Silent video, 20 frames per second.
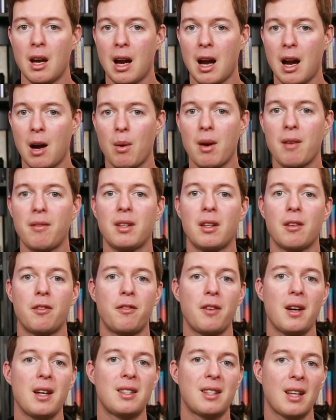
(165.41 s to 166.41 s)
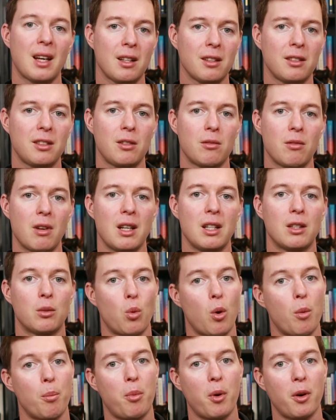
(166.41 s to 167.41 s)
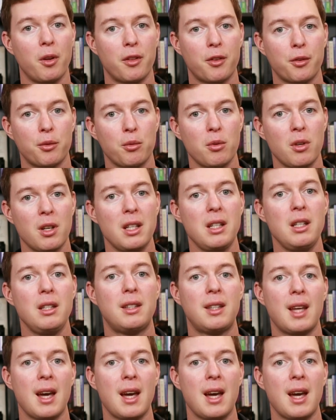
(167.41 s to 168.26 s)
However, the fatality rate is 1.3